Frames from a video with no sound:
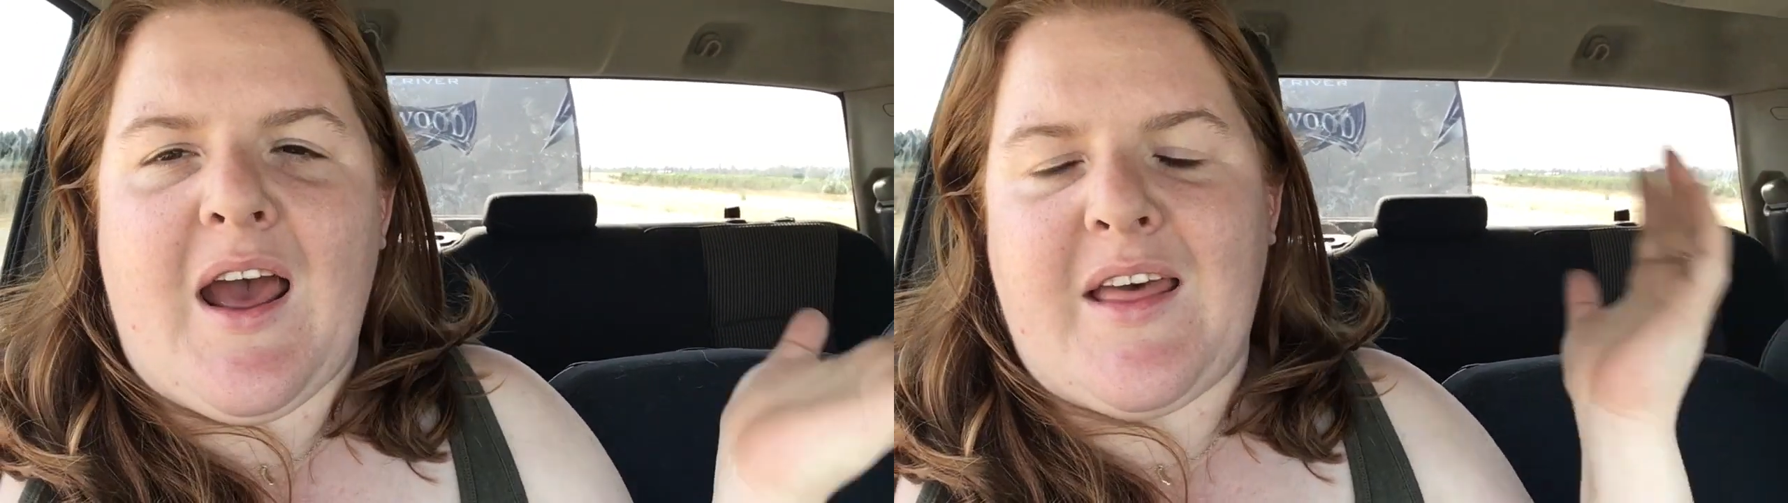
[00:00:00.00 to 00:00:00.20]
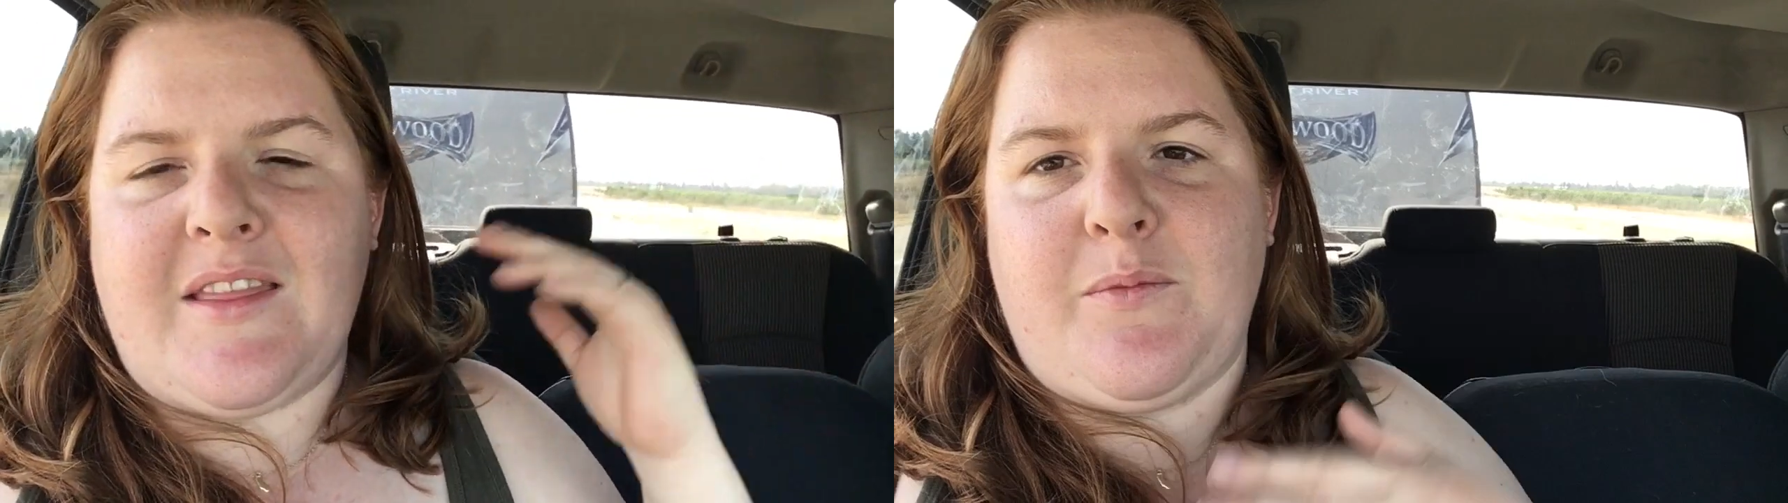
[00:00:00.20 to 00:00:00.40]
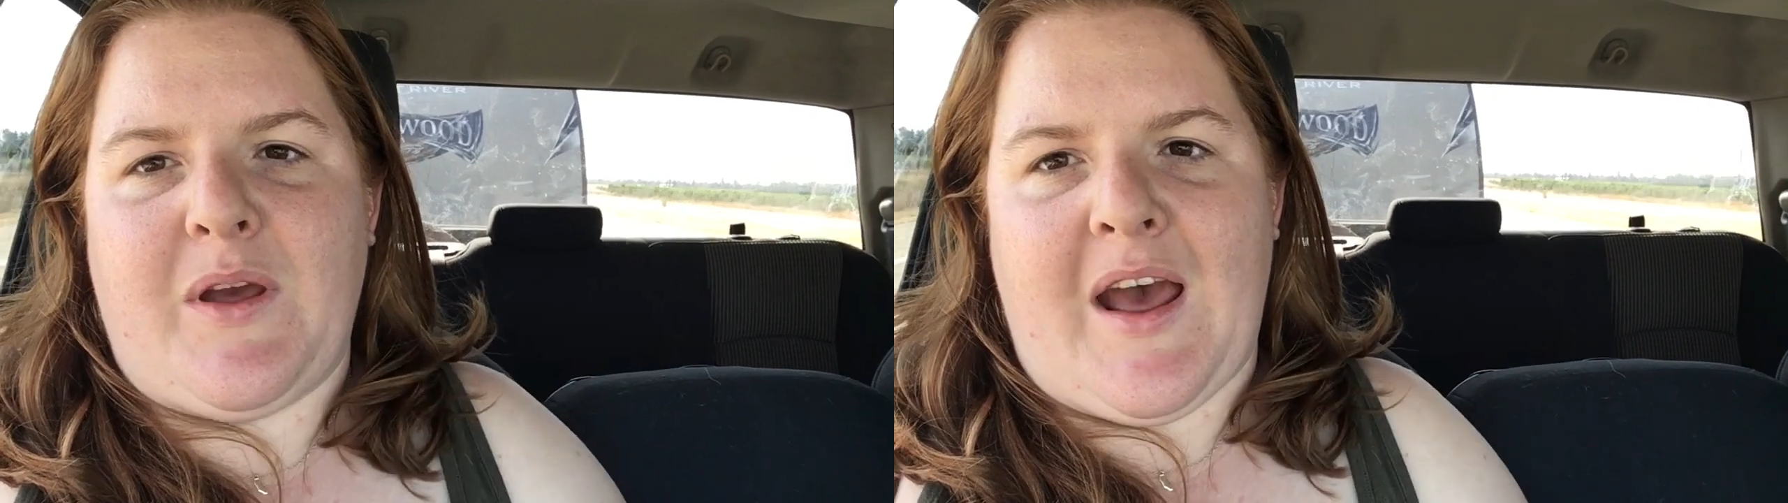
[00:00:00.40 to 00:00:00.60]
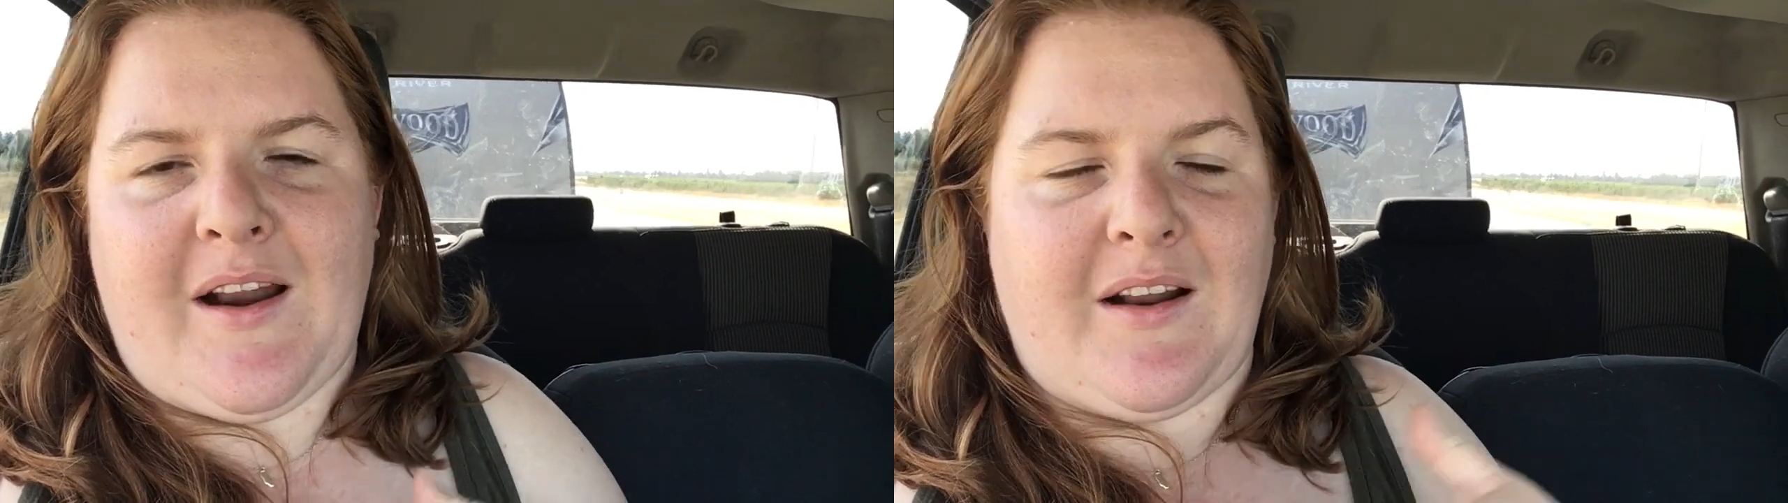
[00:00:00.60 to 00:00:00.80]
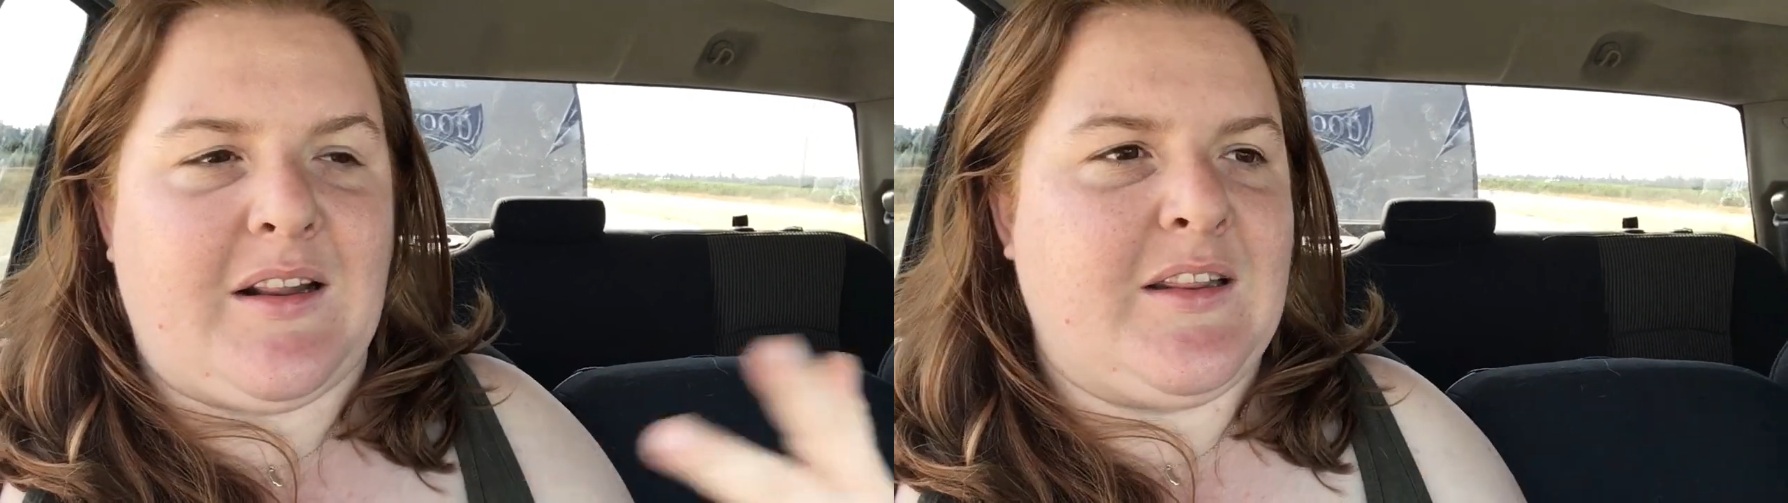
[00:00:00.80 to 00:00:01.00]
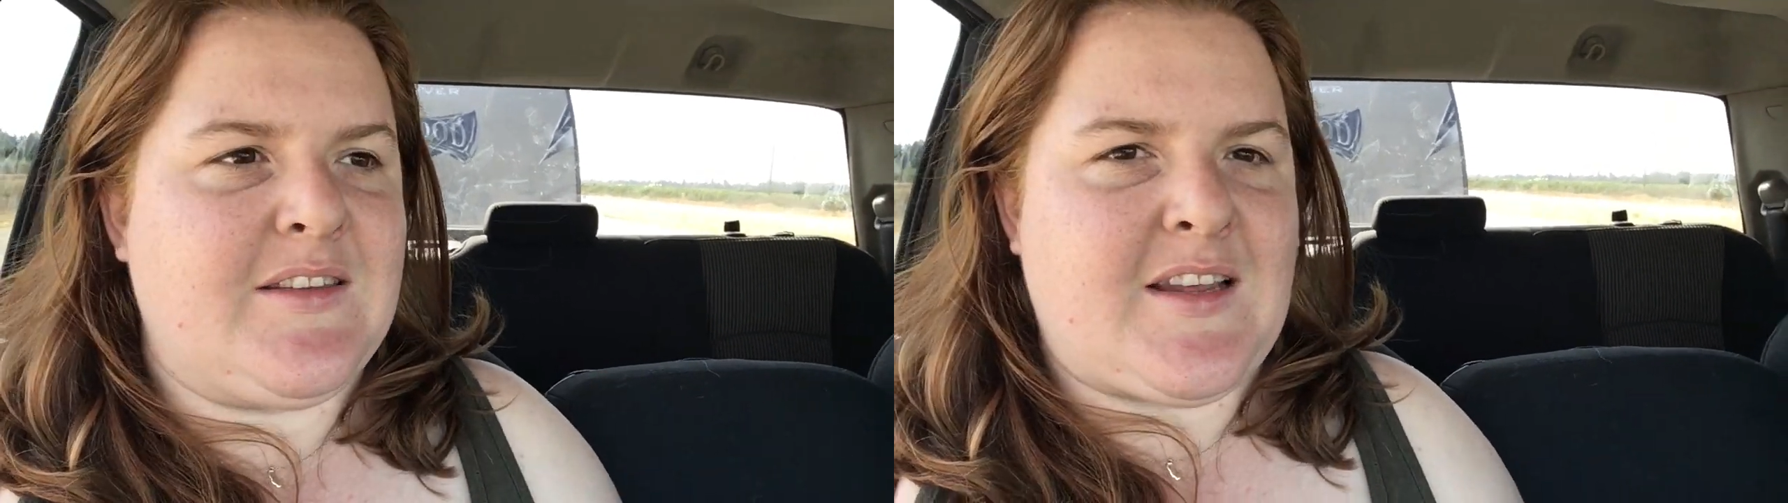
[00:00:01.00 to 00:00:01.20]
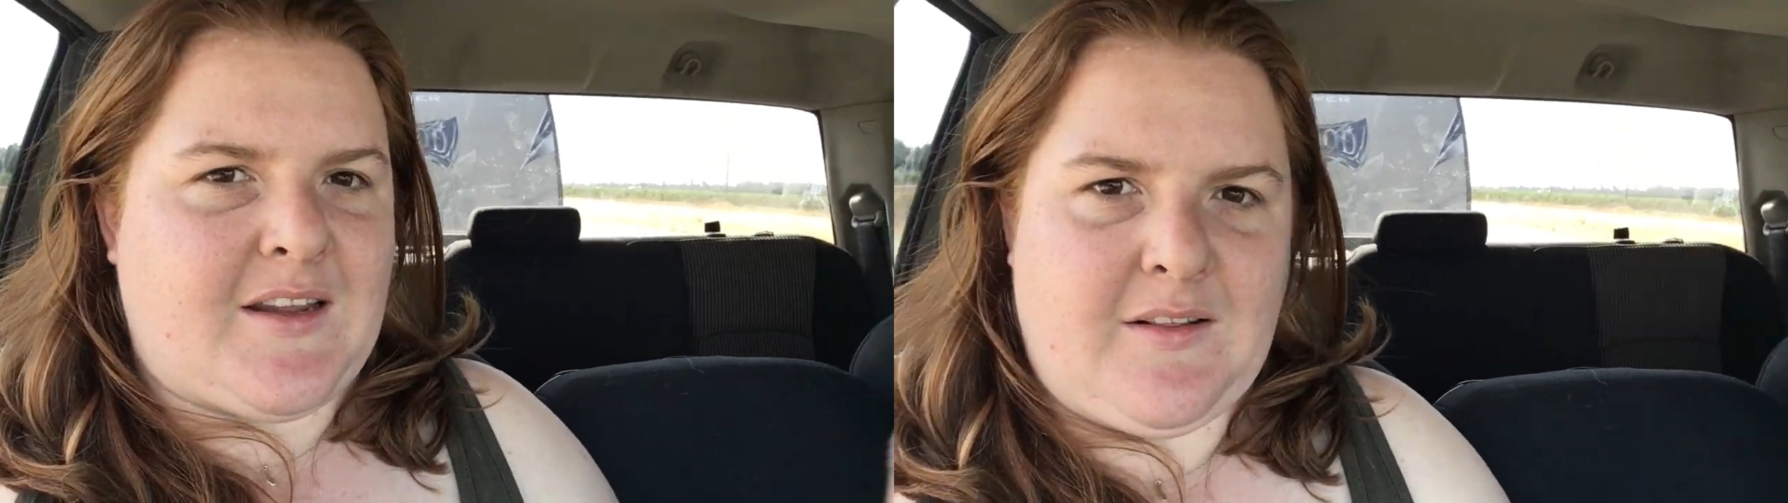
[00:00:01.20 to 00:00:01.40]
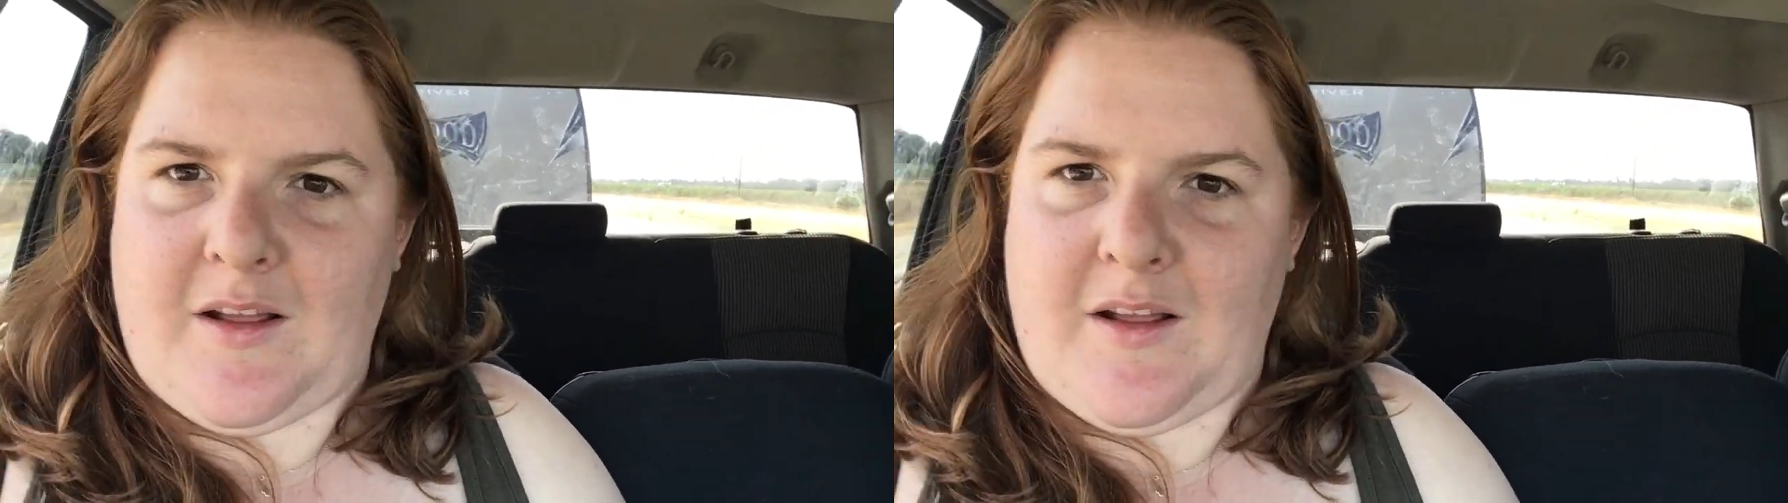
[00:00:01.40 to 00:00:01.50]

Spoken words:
And then we had a second